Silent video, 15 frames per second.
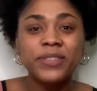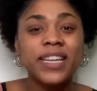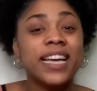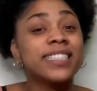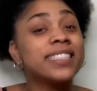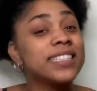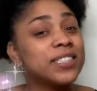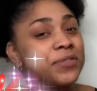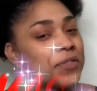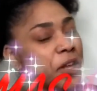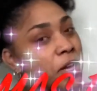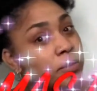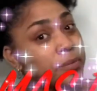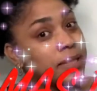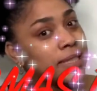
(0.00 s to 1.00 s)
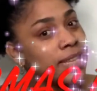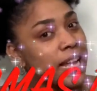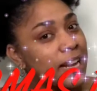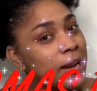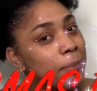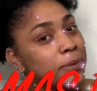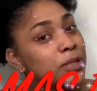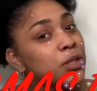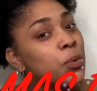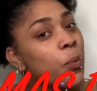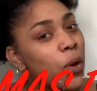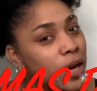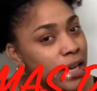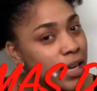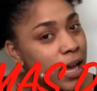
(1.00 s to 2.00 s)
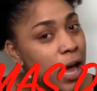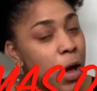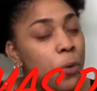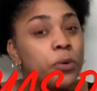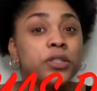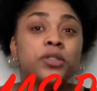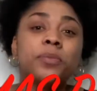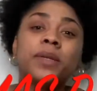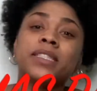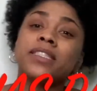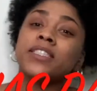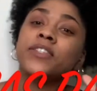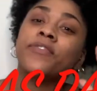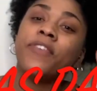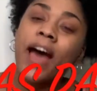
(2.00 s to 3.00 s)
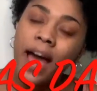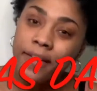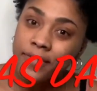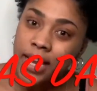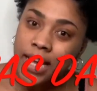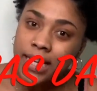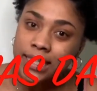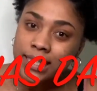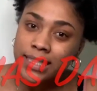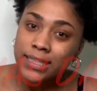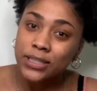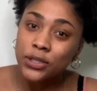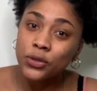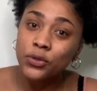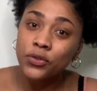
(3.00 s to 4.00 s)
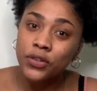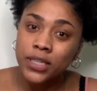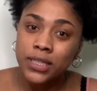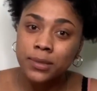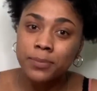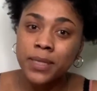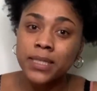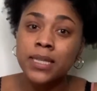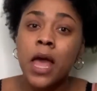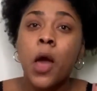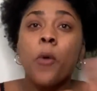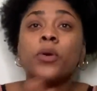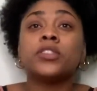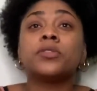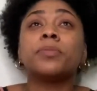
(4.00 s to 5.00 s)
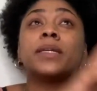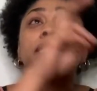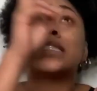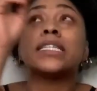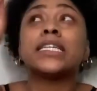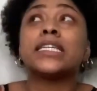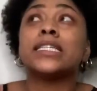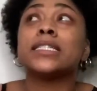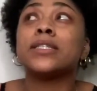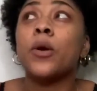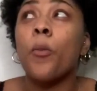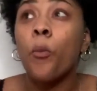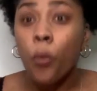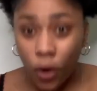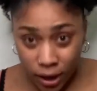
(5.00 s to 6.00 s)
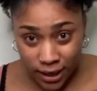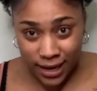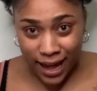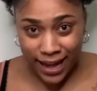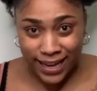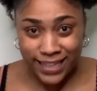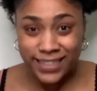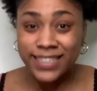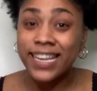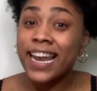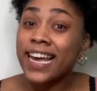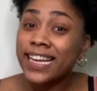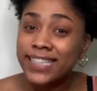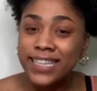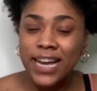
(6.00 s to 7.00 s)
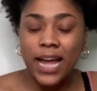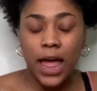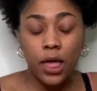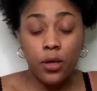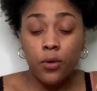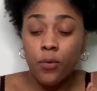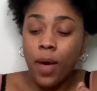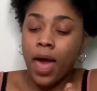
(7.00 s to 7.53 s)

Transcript: Yes, it is Vlogmas day number 20, which means it's 5 days until Christmas, which means it's one day until I get to go